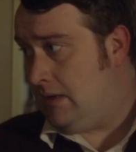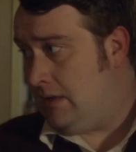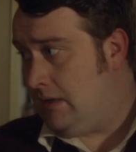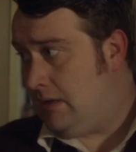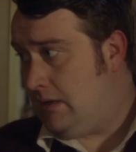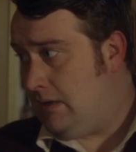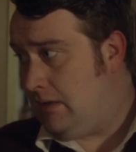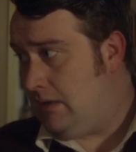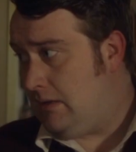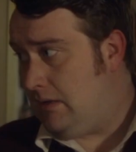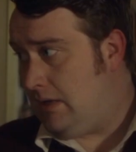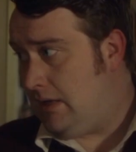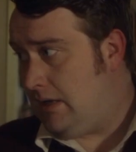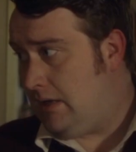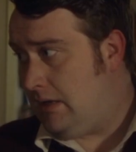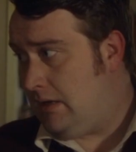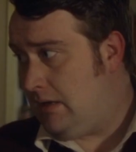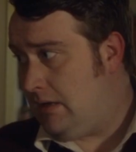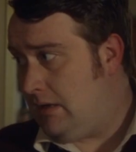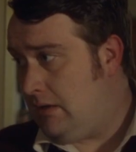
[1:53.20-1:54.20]
It's good because
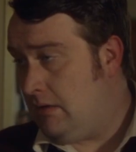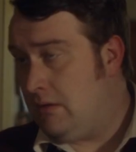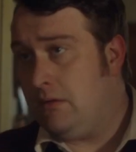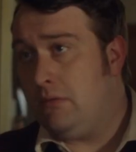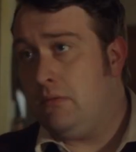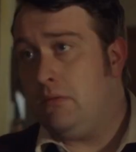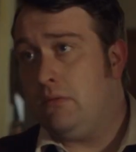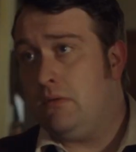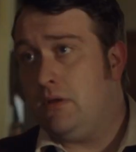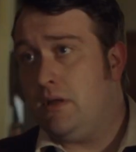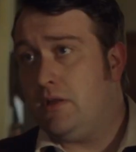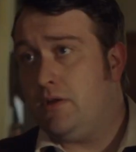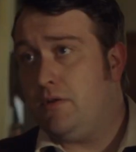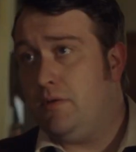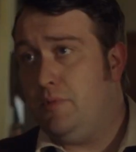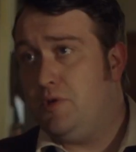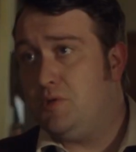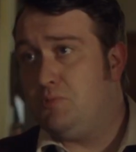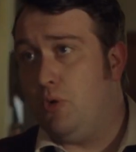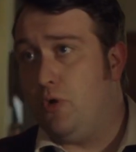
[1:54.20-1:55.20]
then you're creating the
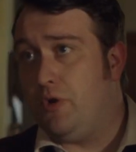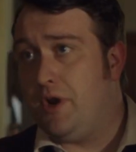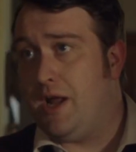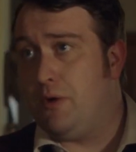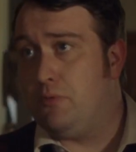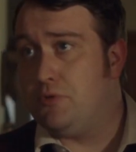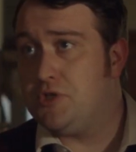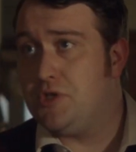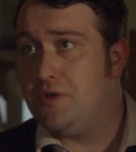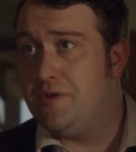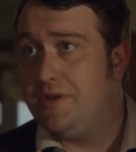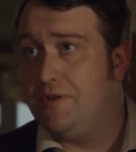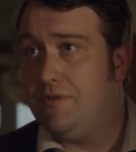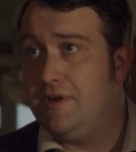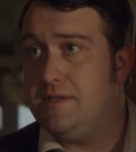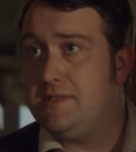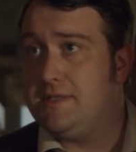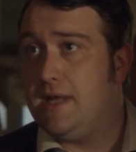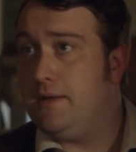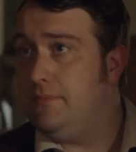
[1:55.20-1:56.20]
world of it a bit more
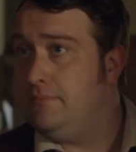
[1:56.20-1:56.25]
then.